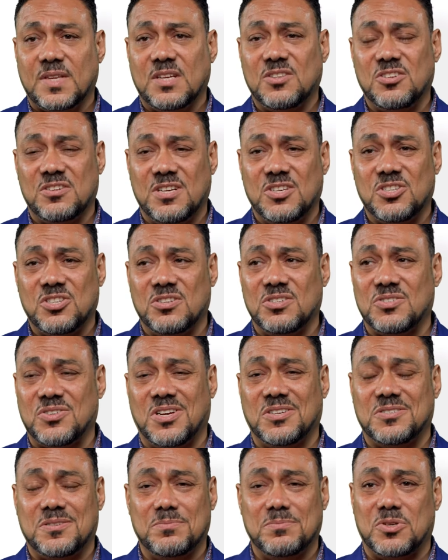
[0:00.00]
International is
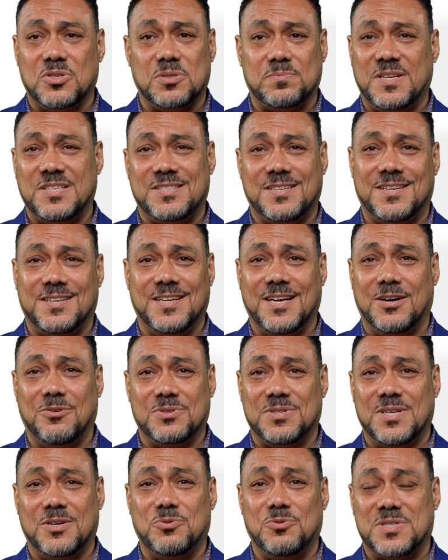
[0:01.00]
awesome because basically
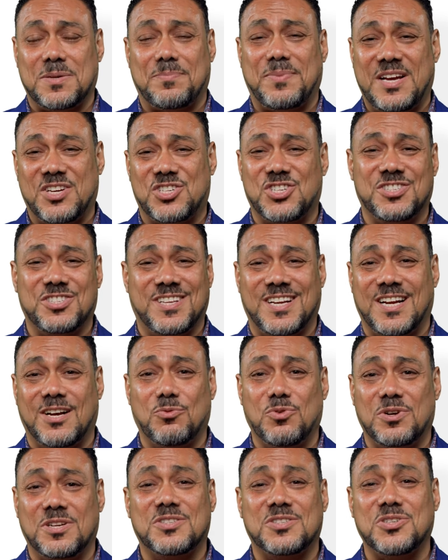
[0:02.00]
it was a passion that I
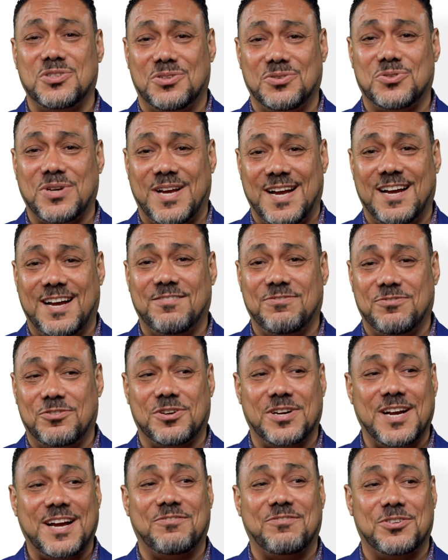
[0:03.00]
wanted to have
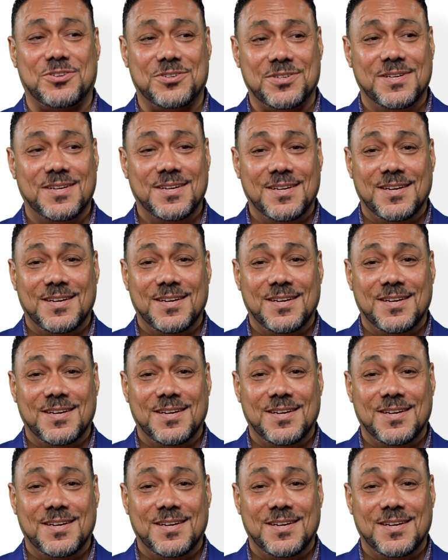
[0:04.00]
forever.